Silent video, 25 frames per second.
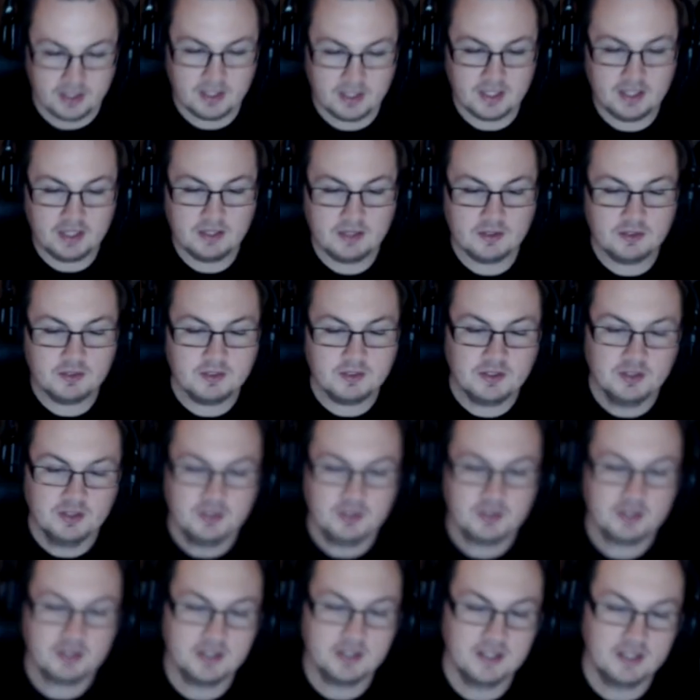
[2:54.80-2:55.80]
it looked
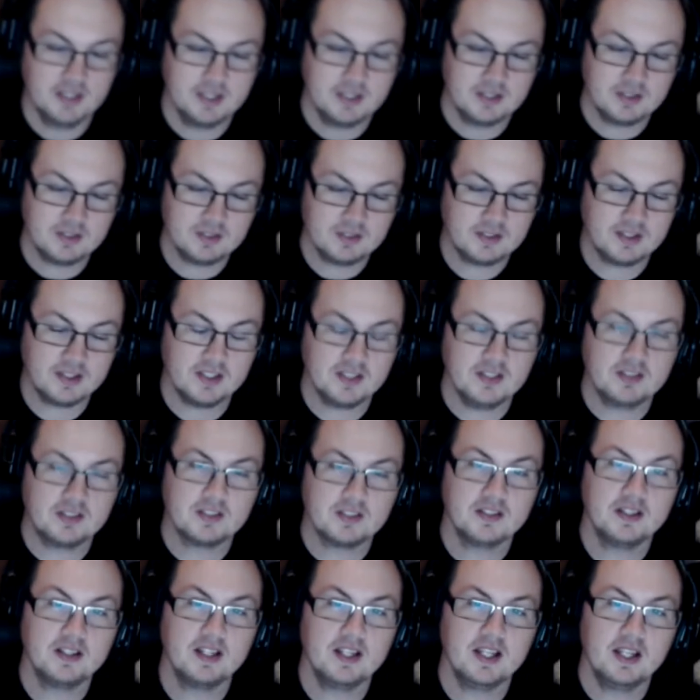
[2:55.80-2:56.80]
good. It looked
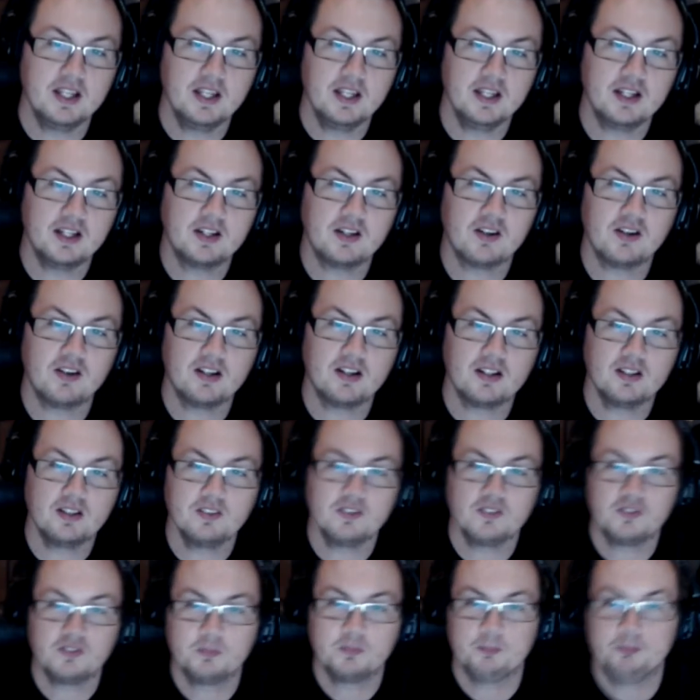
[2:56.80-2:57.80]
decent. It kind
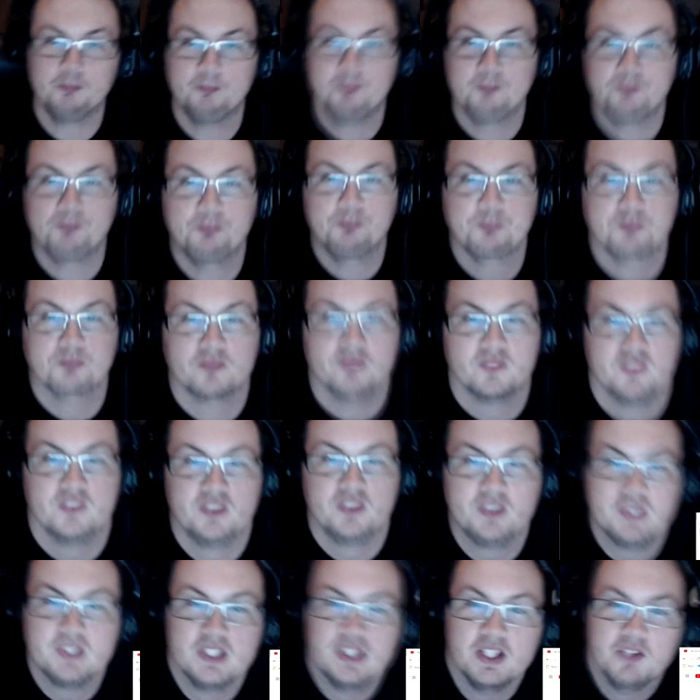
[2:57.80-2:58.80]
of
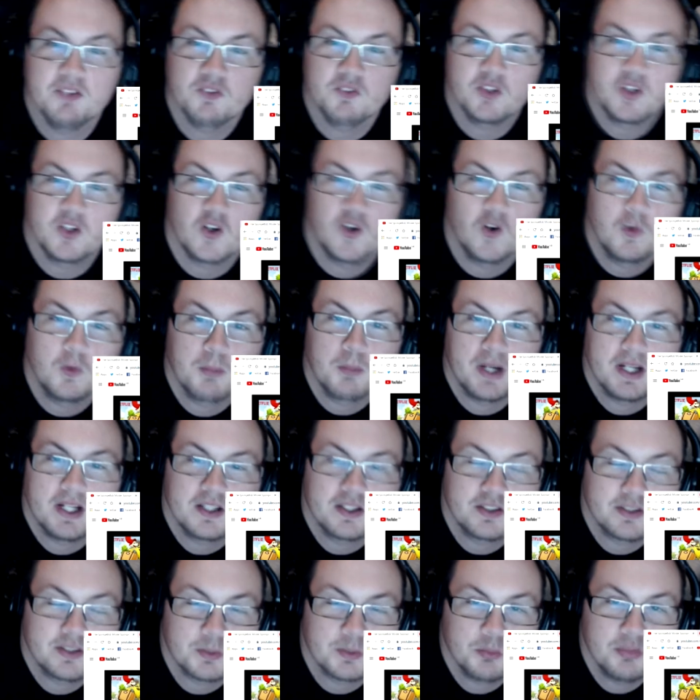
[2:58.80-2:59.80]
gives a callback
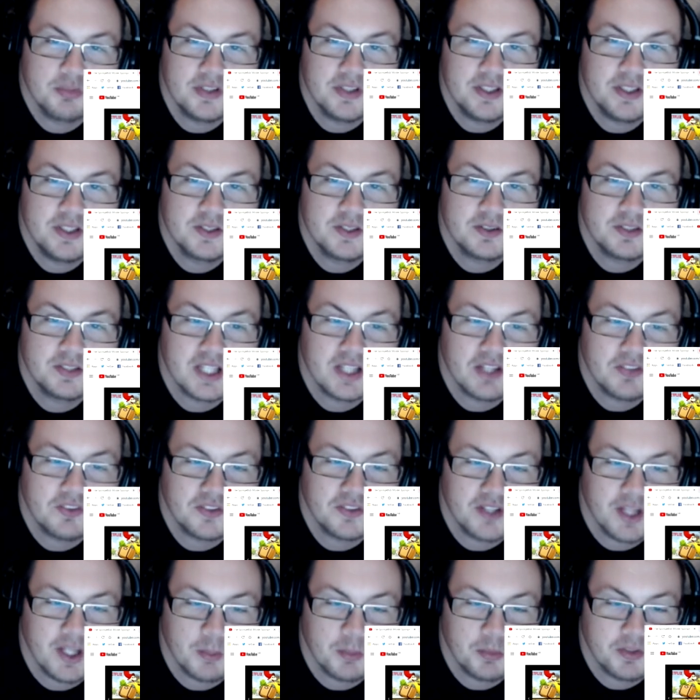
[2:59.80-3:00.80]
because I'm pretty sure there's
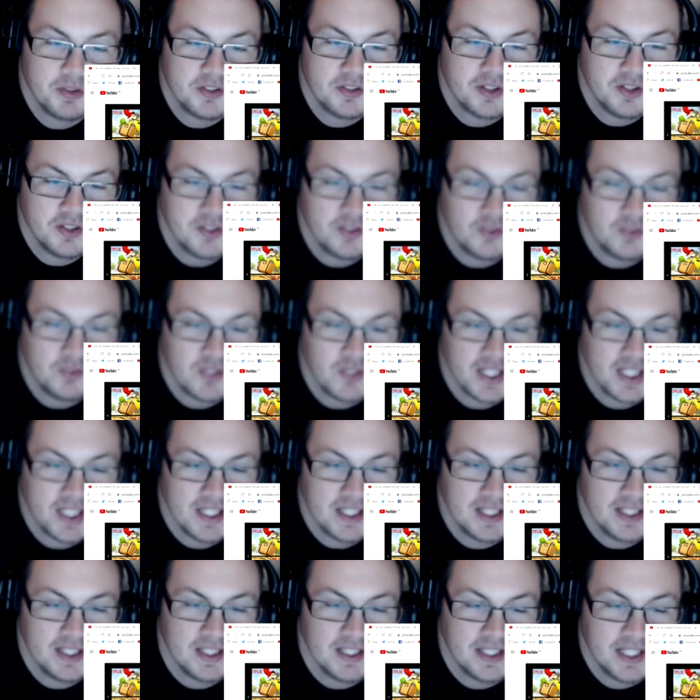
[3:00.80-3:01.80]
an episode
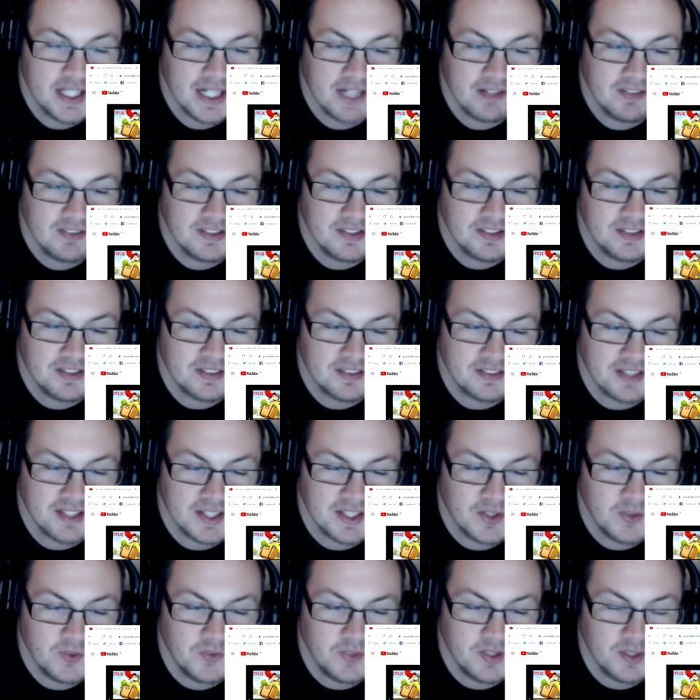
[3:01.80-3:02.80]
where Gary the
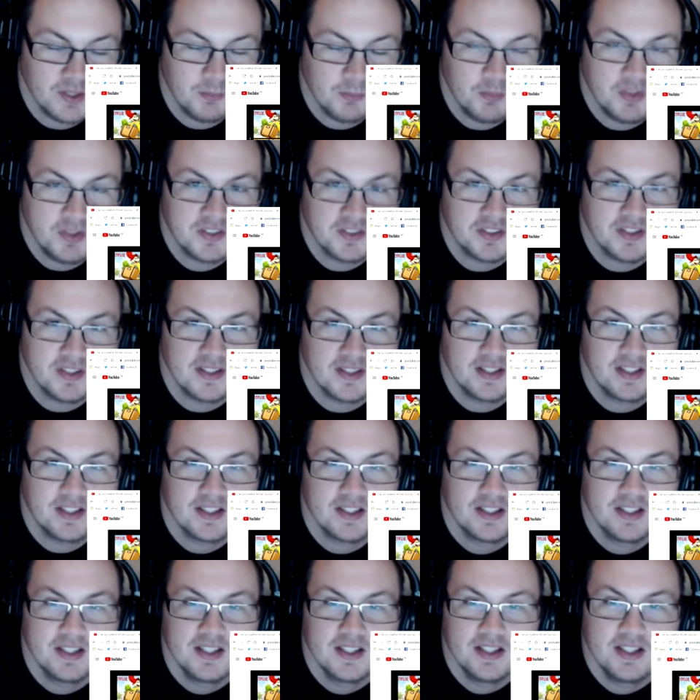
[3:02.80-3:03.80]
snail went missing,
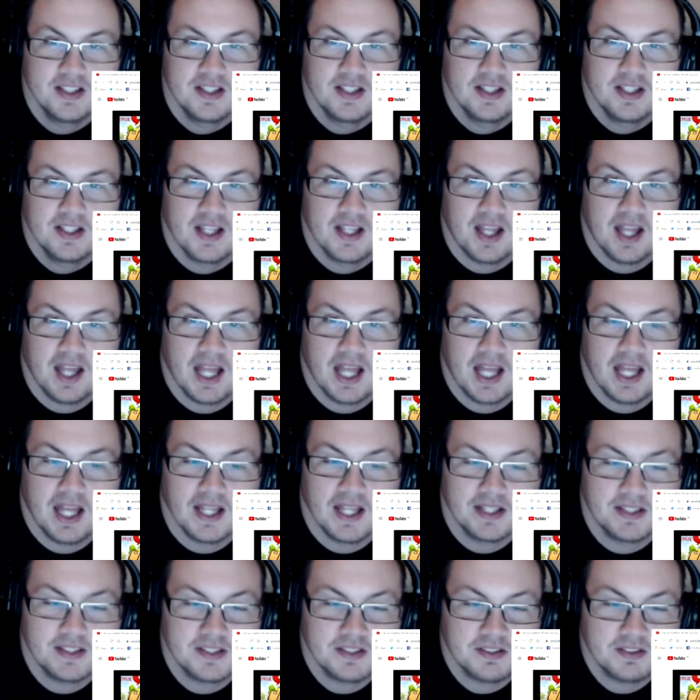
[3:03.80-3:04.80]

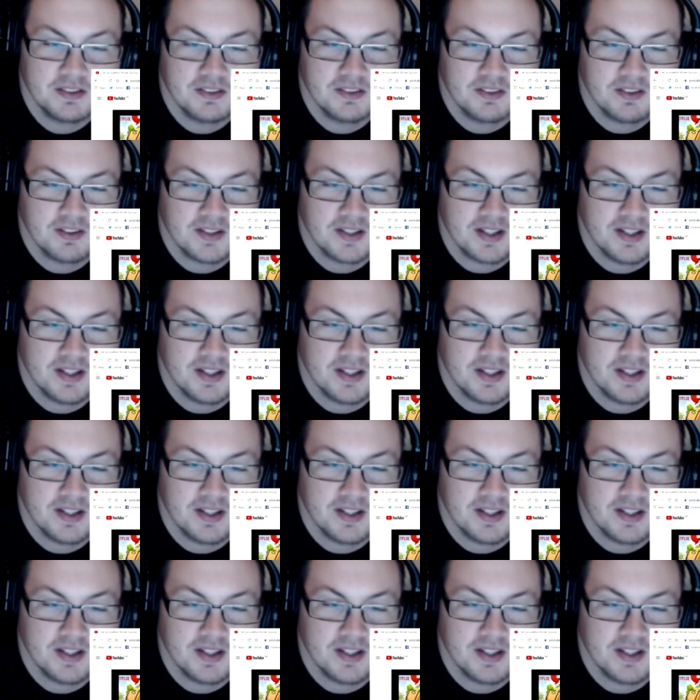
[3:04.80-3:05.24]
and this is like